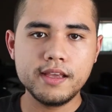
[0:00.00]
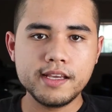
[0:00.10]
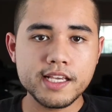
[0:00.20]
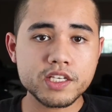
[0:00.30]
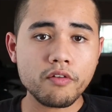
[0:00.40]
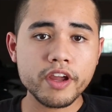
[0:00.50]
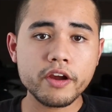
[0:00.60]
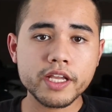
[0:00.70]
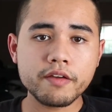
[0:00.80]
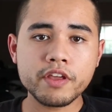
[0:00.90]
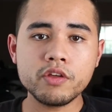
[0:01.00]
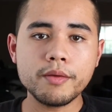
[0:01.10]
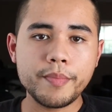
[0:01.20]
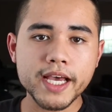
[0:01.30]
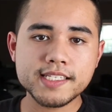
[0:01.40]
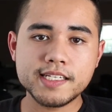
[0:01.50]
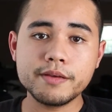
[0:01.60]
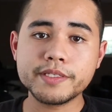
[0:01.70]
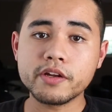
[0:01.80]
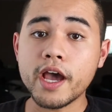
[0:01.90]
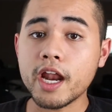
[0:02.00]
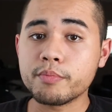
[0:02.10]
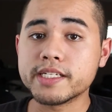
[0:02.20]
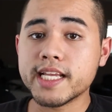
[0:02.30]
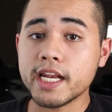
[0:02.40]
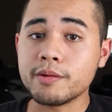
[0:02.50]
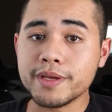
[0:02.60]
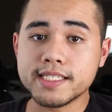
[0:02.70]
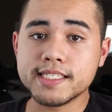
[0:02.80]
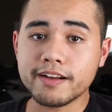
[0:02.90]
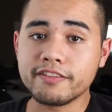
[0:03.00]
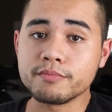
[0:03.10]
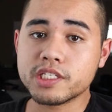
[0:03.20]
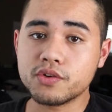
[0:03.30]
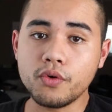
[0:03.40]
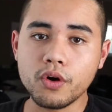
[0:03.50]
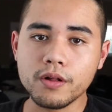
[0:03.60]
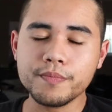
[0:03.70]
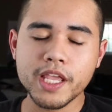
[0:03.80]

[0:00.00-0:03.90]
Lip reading: He's over here giving you the best tips on how to pretend to be sick from school.